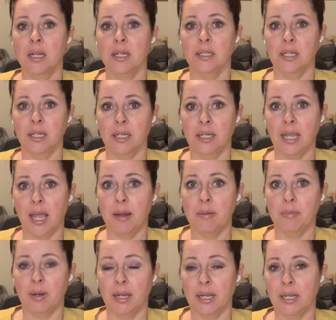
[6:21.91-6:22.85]
to get
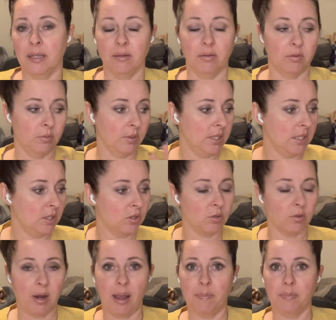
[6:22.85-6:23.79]
my 3
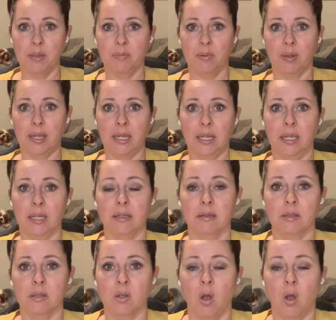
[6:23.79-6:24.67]
scrappy blankets